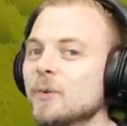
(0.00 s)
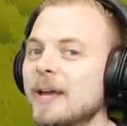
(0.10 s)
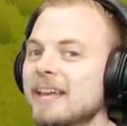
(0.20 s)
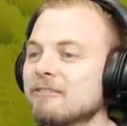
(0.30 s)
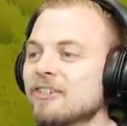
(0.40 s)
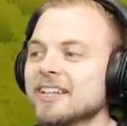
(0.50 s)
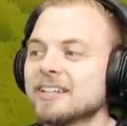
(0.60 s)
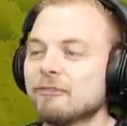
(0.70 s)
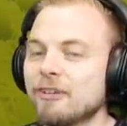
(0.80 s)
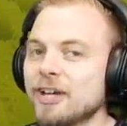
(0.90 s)
with
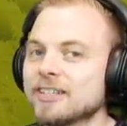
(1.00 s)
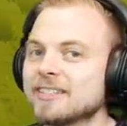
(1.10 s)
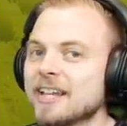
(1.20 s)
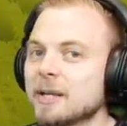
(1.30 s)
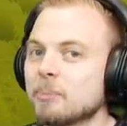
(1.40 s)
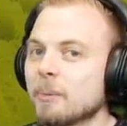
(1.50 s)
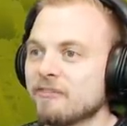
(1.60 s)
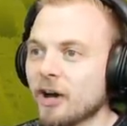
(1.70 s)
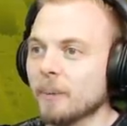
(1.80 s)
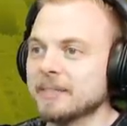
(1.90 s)
the first thing. But
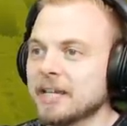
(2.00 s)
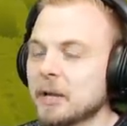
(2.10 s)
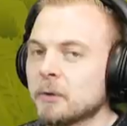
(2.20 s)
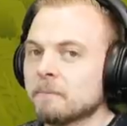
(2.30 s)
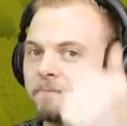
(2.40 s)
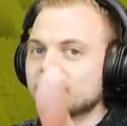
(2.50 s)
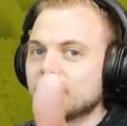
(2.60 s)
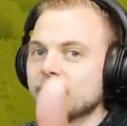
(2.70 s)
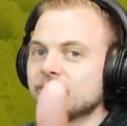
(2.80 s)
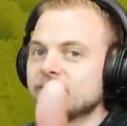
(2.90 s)
before we do,
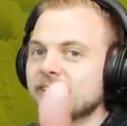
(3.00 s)
if you've...